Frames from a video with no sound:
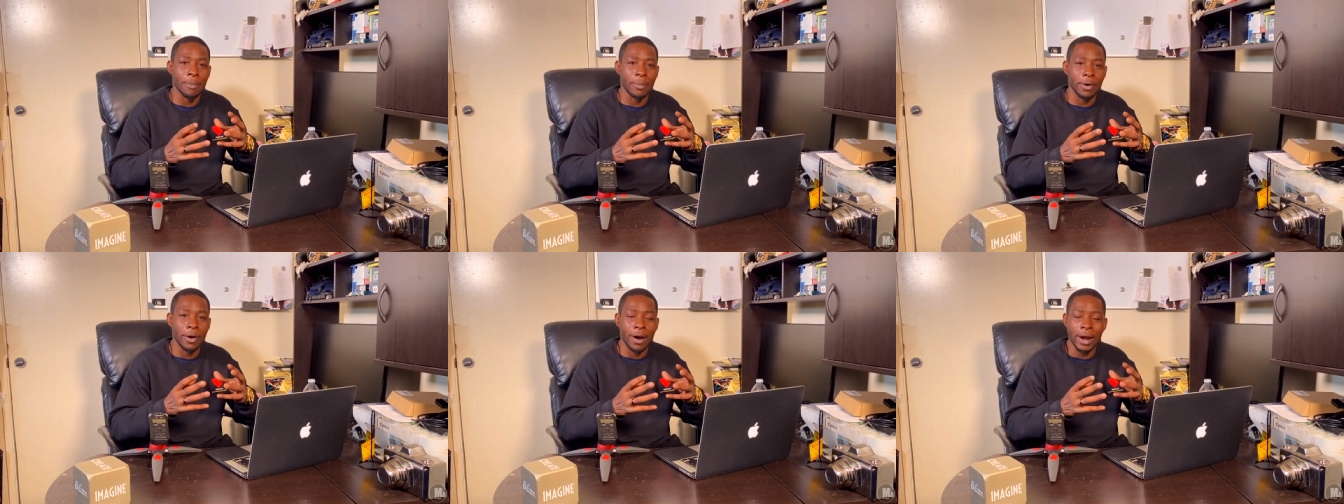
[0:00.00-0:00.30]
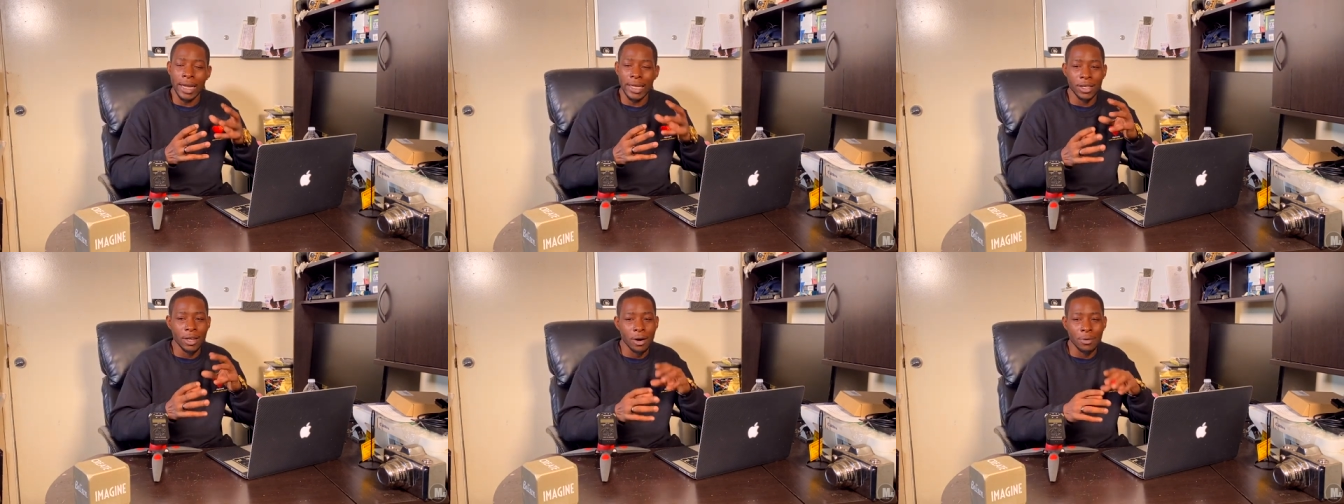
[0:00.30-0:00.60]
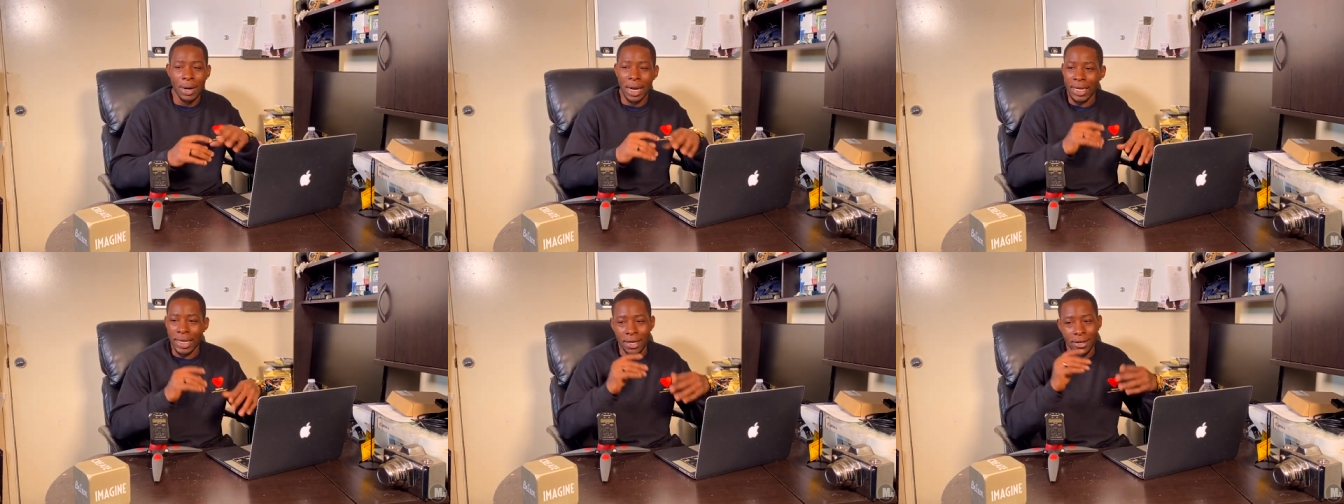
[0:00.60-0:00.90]
I already know when
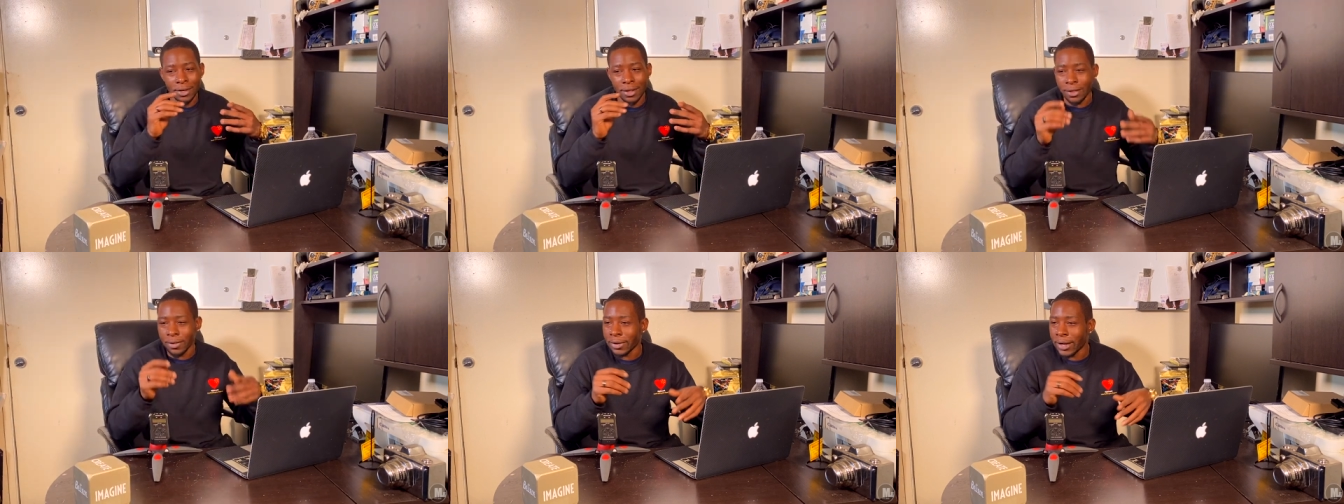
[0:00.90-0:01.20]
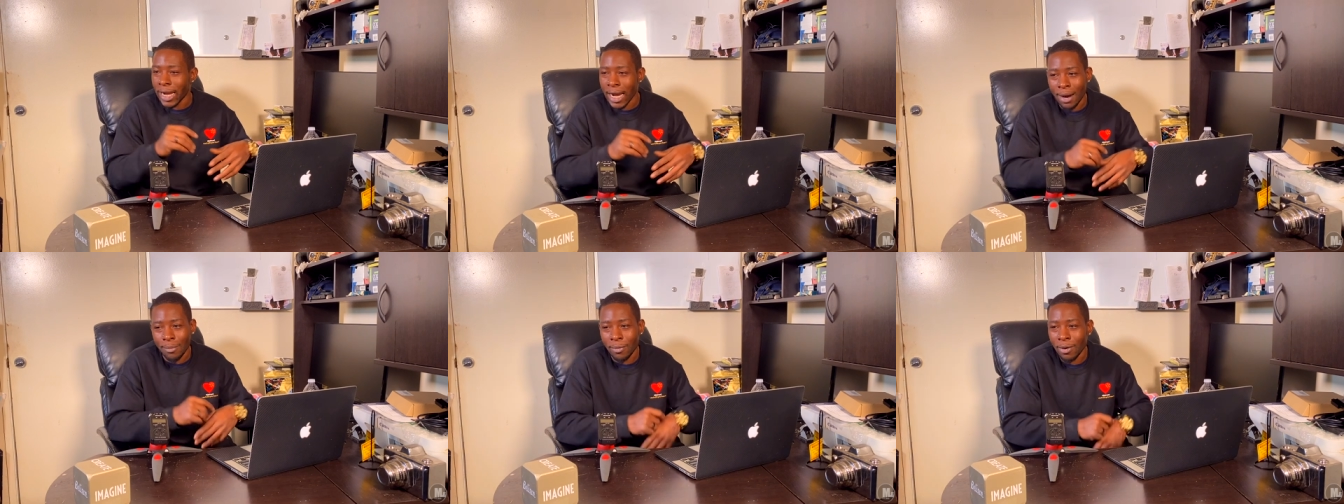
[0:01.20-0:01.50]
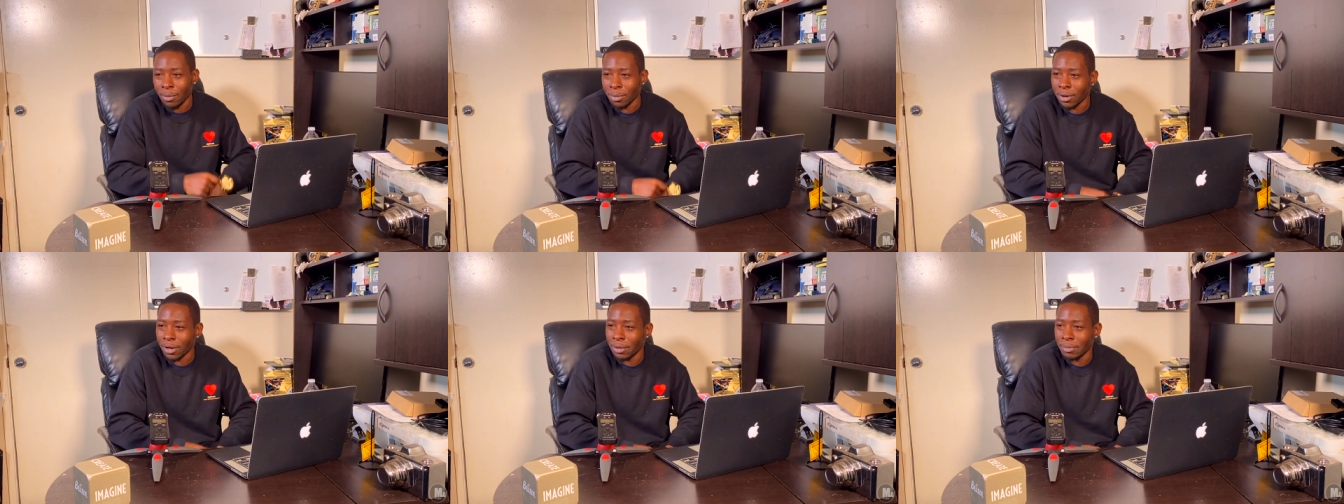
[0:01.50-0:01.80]
I get another camera,
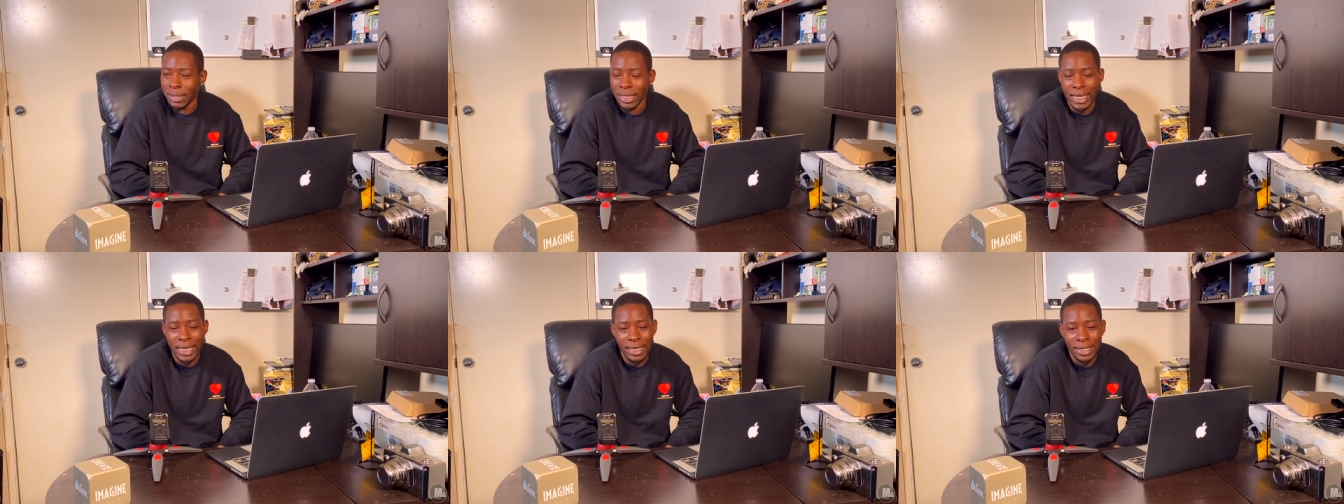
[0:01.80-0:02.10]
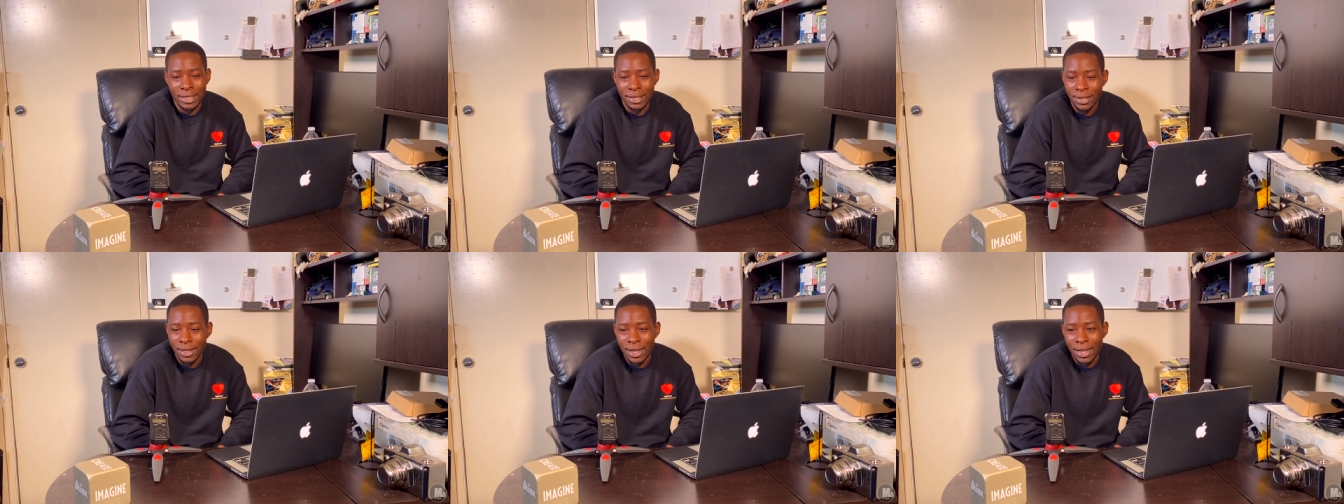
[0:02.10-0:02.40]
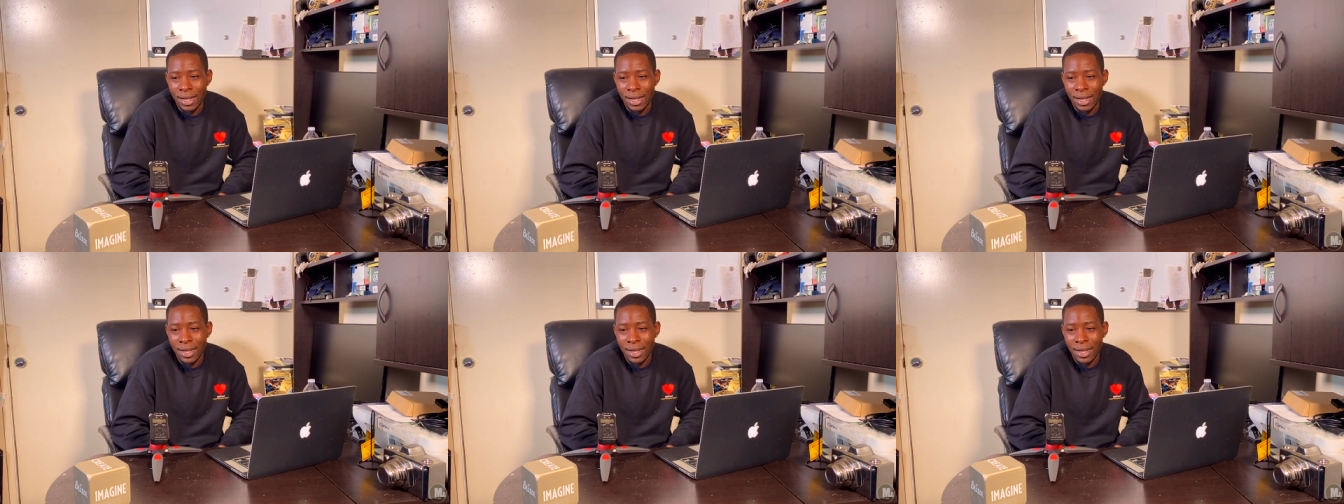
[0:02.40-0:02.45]
I'm gonna be getting